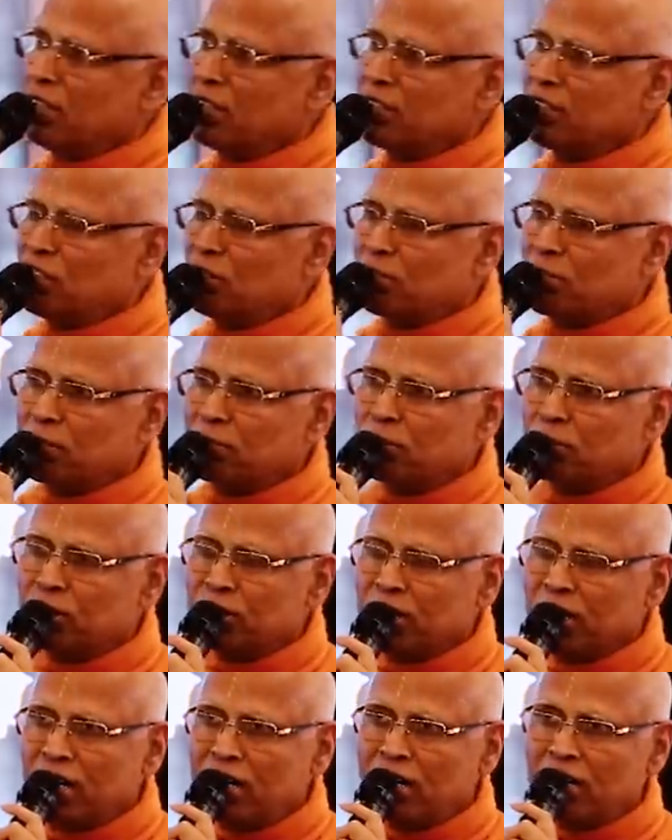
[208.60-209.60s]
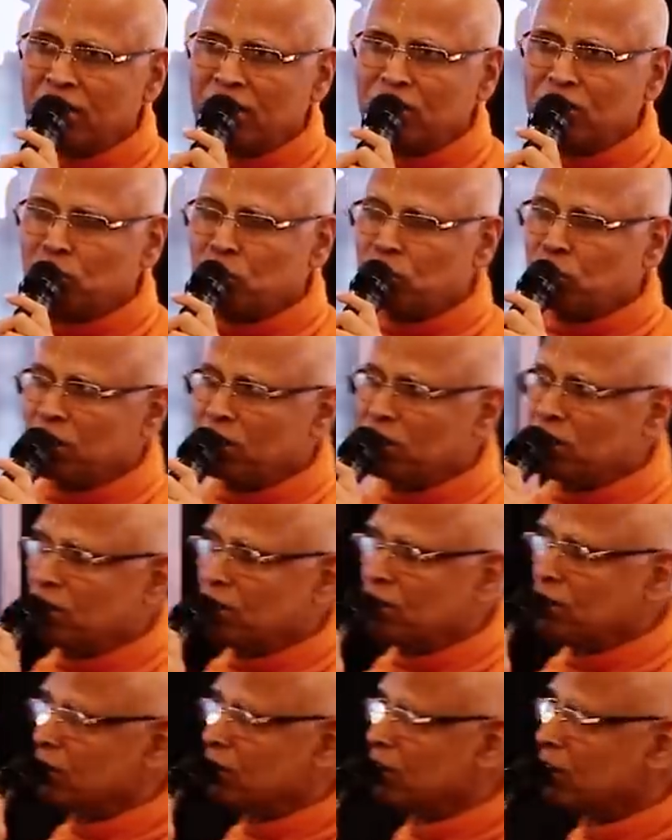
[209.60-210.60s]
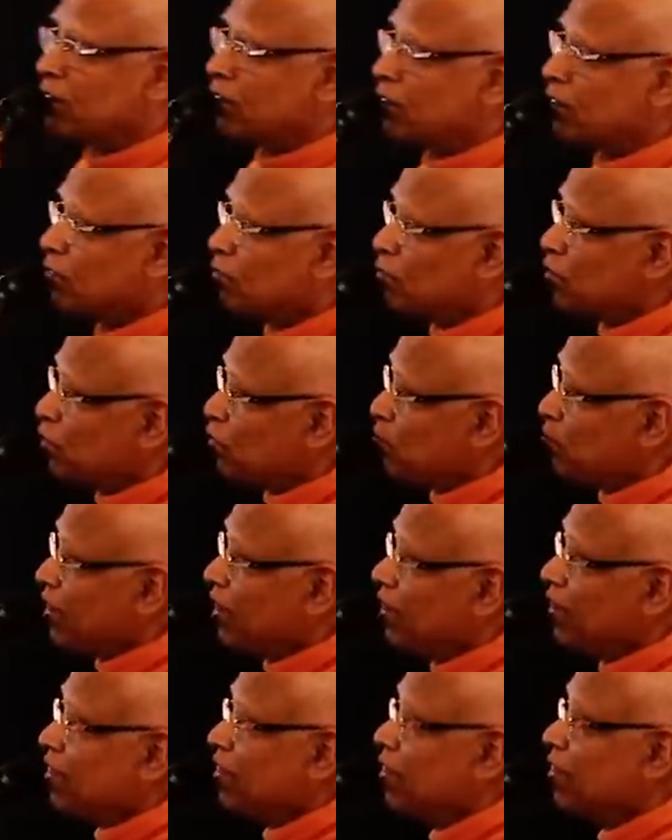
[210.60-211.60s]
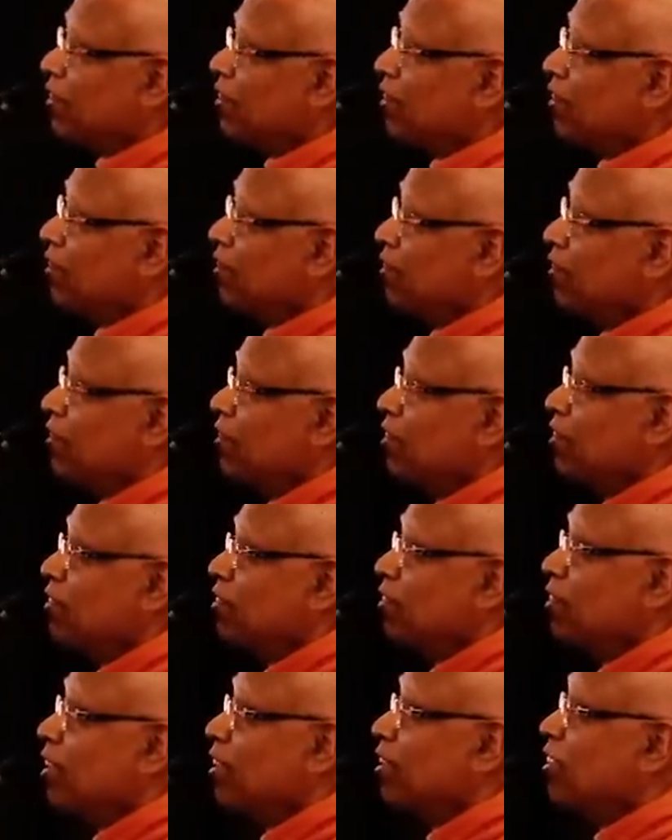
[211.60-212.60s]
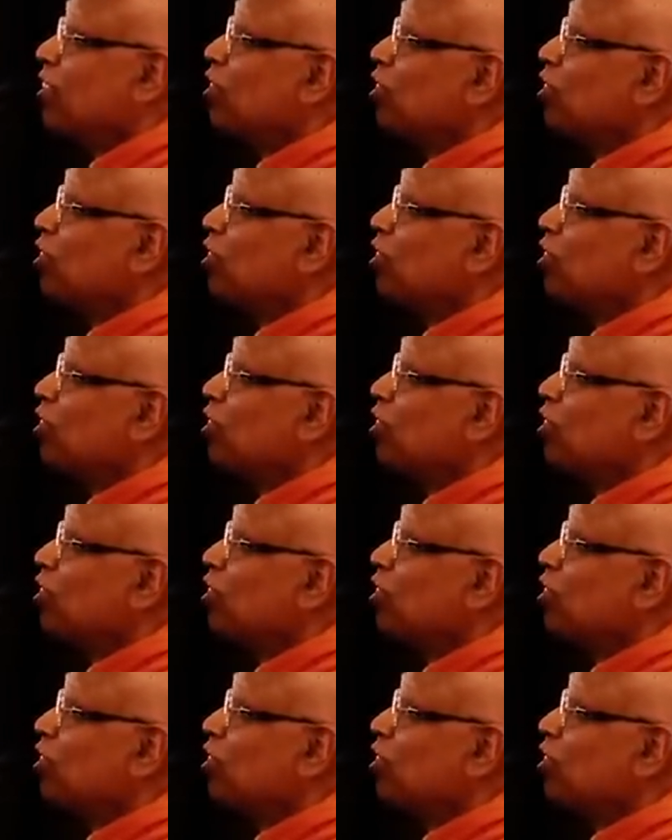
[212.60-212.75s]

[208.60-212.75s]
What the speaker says: Nandan Prabhu shared this with me, and he said